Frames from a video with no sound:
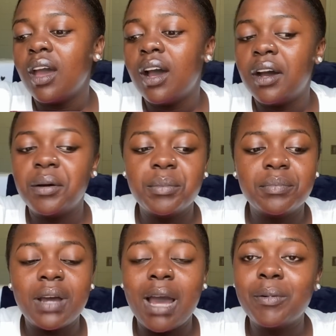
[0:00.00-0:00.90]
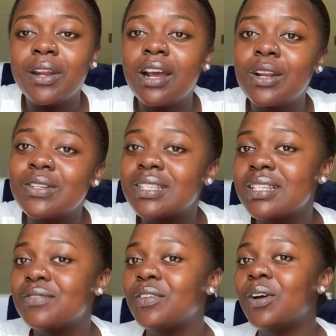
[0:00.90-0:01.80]
I'm gonna close
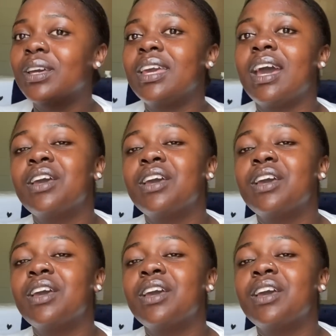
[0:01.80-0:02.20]
this vlog here.